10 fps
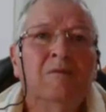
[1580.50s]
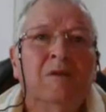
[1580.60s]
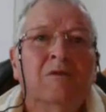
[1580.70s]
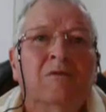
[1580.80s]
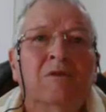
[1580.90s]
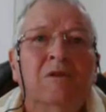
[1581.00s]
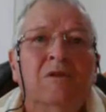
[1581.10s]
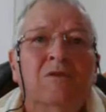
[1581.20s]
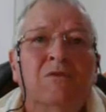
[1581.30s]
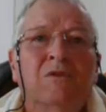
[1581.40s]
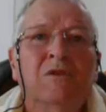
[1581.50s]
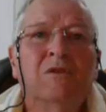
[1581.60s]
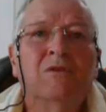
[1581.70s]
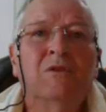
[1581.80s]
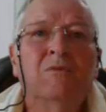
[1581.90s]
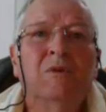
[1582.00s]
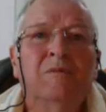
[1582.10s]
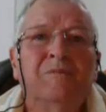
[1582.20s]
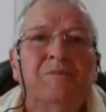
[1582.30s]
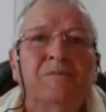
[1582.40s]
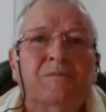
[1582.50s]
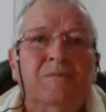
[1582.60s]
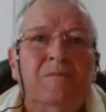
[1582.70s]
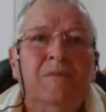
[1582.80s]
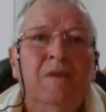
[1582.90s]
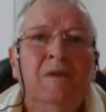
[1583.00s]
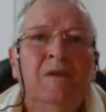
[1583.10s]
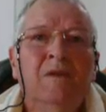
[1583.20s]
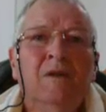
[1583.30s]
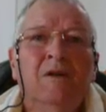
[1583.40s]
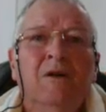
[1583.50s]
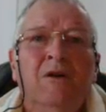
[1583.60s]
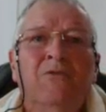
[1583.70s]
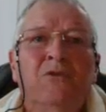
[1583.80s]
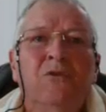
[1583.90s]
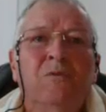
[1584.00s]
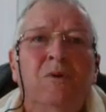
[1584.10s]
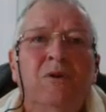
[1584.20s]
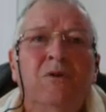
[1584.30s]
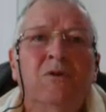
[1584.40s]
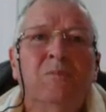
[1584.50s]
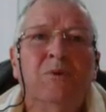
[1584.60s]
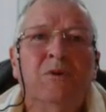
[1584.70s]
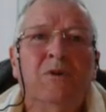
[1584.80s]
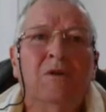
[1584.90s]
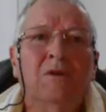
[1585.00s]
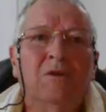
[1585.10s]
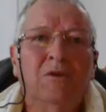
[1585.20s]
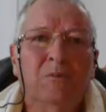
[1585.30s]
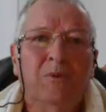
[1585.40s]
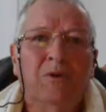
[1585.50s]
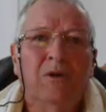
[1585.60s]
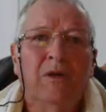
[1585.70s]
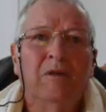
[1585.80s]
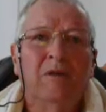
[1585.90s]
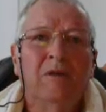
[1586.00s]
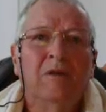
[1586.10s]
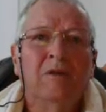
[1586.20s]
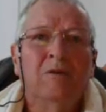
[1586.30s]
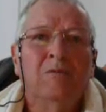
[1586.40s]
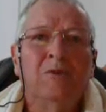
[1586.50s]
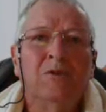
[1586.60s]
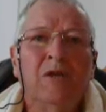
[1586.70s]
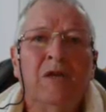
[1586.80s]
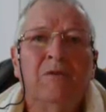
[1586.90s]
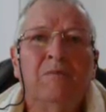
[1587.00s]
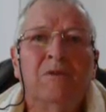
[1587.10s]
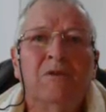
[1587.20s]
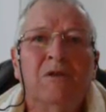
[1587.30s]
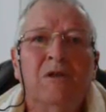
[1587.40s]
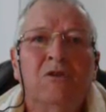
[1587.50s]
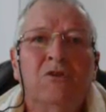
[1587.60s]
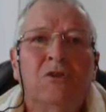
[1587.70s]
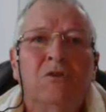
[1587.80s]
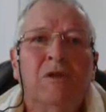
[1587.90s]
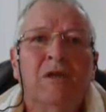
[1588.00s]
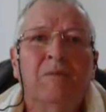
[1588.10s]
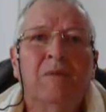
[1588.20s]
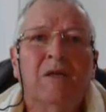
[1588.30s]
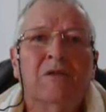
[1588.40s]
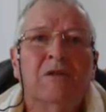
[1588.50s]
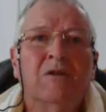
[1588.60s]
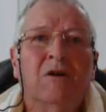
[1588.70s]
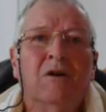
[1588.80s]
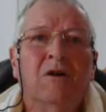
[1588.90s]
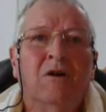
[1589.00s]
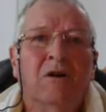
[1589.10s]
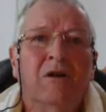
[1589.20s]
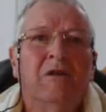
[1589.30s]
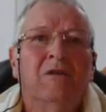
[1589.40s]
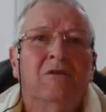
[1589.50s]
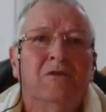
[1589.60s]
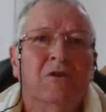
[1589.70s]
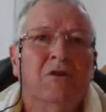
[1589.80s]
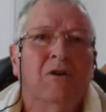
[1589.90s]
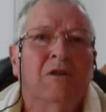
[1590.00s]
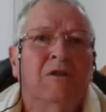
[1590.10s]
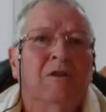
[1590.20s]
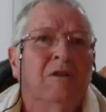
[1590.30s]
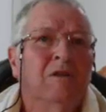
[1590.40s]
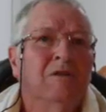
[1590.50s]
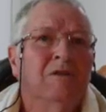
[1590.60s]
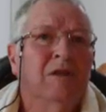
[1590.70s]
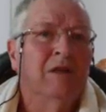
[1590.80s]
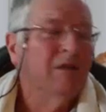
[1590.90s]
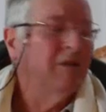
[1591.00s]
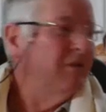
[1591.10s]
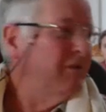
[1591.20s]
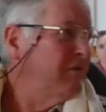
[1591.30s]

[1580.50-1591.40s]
1 Corinthians 15:31 I affirm by your pri your pride which I have in Messiah Yeshua our Master. I die daily.